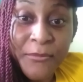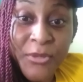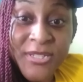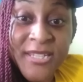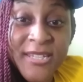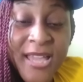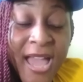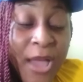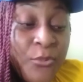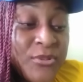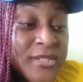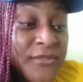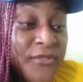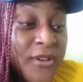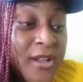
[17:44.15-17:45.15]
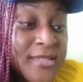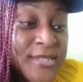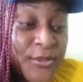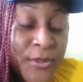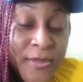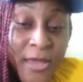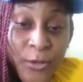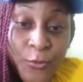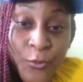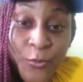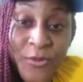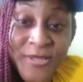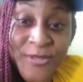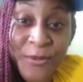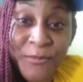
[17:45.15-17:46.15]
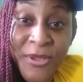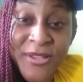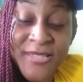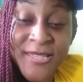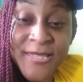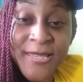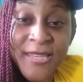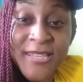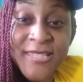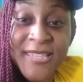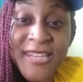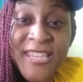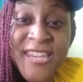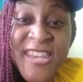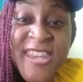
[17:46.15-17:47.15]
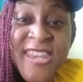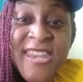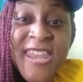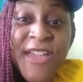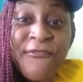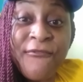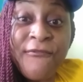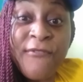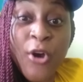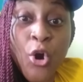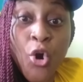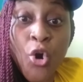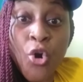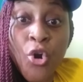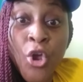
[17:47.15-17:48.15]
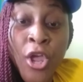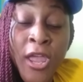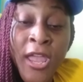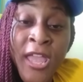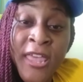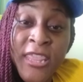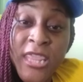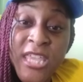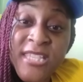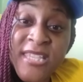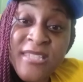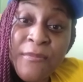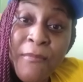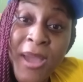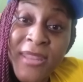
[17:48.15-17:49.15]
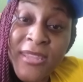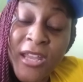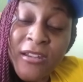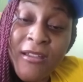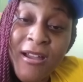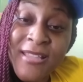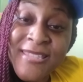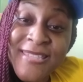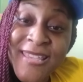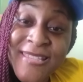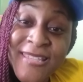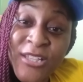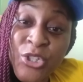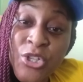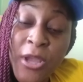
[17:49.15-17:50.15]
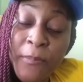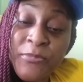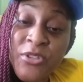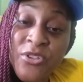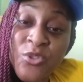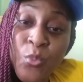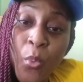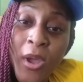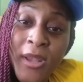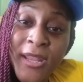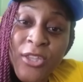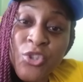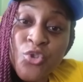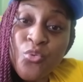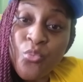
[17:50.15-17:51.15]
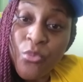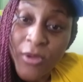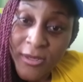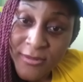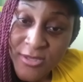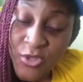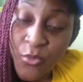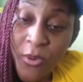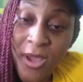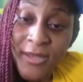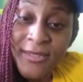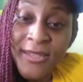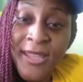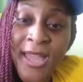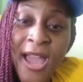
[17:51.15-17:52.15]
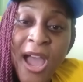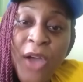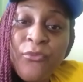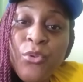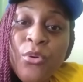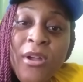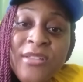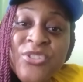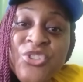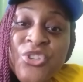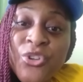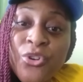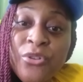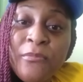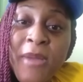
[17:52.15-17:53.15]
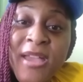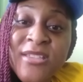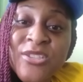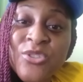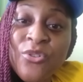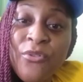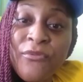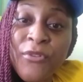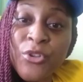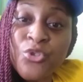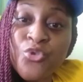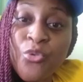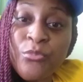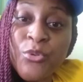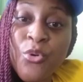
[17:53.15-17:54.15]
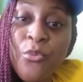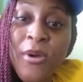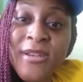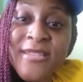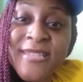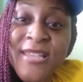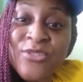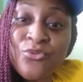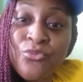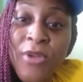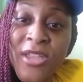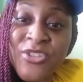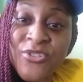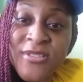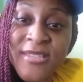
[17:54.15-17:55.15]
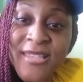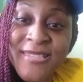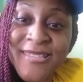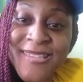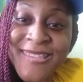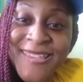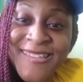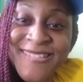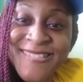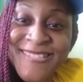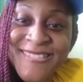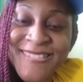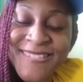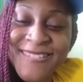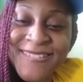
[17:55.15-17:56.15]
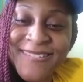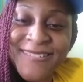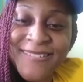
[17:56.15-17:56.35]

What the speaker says: But I wouldn't even consider that good wisdom, because he said he never. This is a man that God says in chapters 1 and 2 and so on, have you considered my servant Job? No one is as righteous as he is.